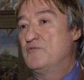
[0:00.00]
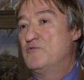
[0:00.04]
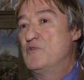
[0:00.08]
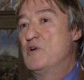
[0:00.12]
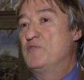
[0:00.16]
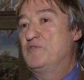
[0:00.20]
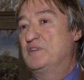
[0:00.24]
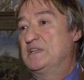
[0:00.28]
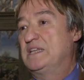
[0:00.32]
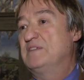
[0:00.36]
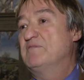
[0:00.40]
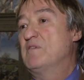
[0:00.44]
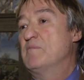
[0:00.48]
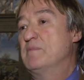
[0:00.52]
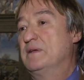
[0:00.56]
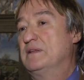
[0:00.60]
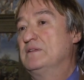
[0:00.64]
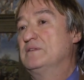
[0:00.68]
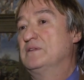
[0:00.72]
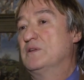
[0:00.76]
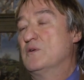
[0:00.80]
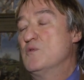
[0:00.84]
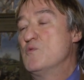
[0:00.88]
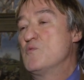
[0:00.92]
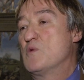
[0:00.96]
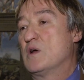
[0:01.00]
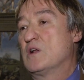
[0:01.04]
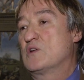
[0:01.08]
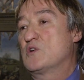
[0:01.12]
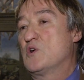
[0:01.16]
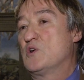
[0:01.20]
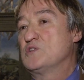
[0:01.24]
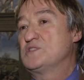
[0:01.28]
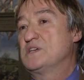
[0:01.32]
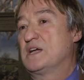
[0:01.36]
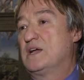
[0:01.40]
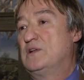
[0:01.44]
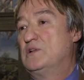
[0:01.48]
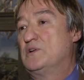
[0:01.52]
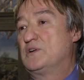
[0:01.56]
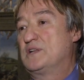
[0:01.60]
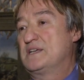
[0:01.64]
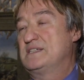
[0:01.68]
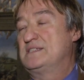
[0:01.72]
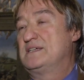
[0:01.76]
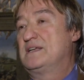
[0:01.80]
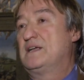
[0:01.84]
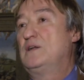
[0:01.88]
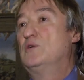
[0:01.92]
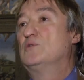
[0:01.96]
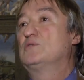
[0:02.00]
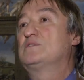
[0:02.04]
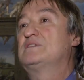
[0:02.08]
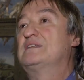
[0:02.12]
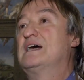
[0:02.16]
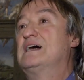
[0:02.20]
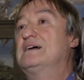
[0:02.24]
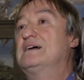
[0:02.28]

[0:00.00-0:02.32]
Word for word: because he was a sculptor, not a painter.